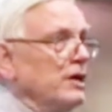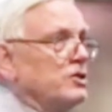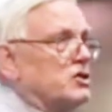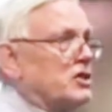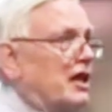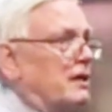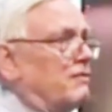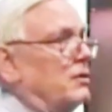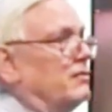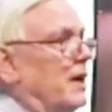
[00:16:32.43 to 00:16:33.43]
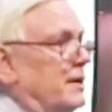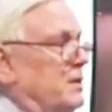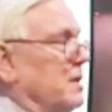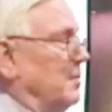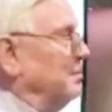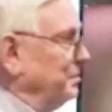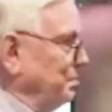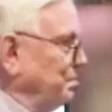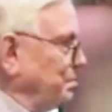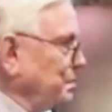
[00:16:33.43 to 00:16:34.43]
Just like if you've got a
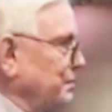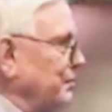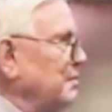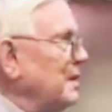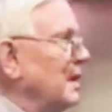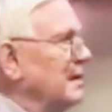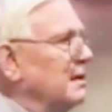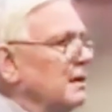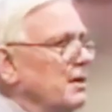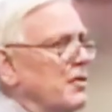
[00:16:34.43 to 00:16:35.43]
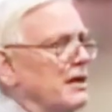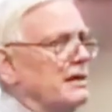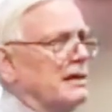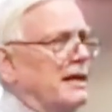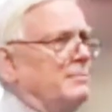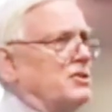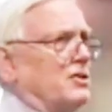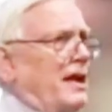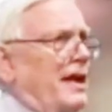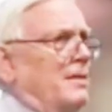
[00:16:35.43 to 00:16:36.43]
little hamster,
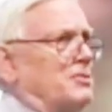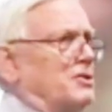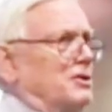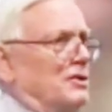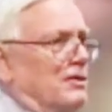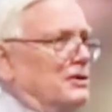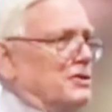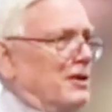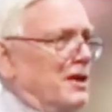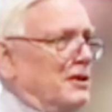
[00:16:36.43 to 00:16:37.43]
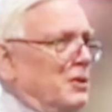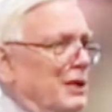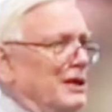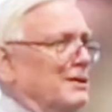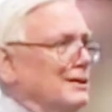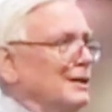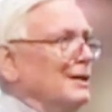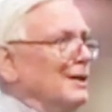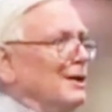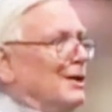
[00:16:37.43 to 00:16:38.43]
the hamster that runs around on the wheel,
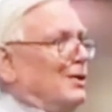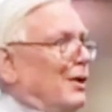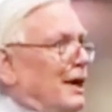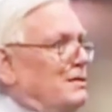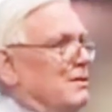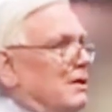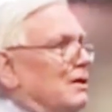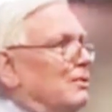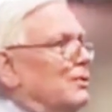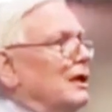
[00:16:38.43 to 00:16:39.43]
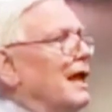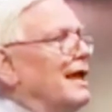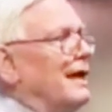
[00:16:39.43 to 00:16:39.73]
right? We're like